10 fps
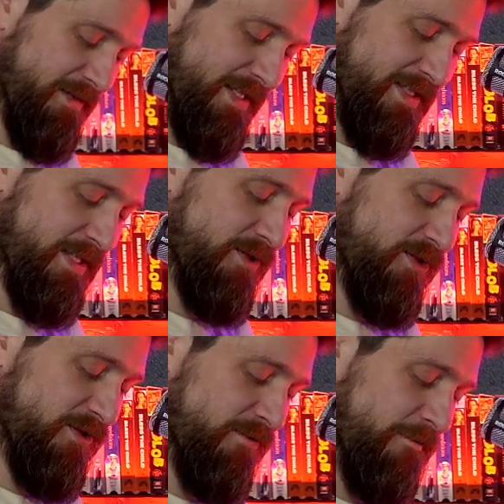unless you
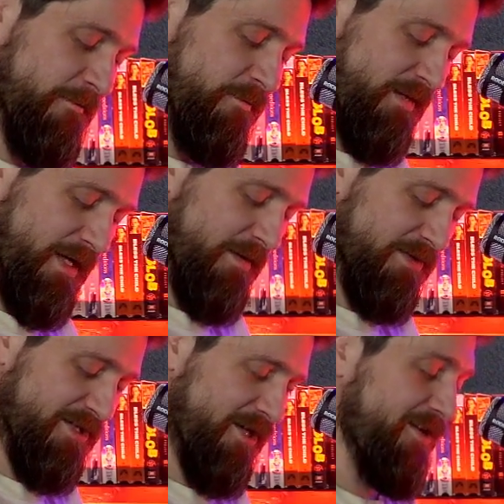do. I'm
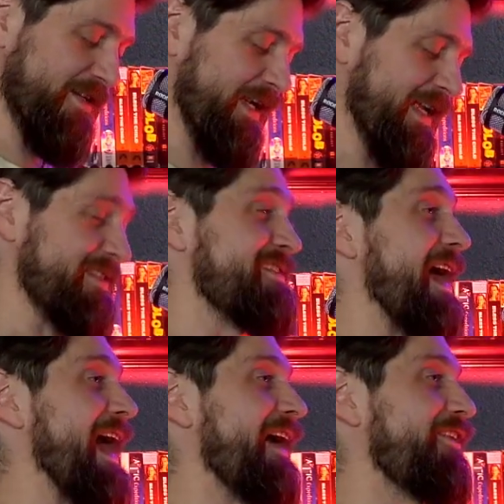starting to get
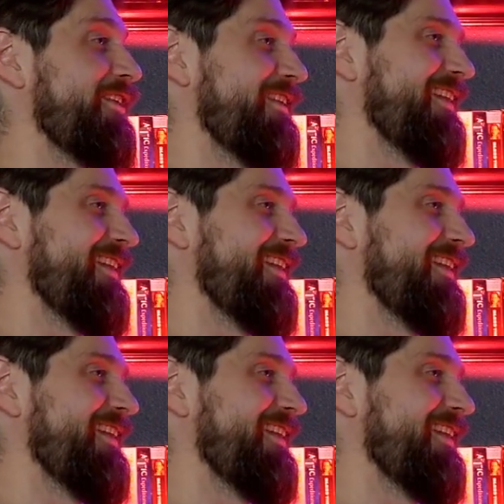sad.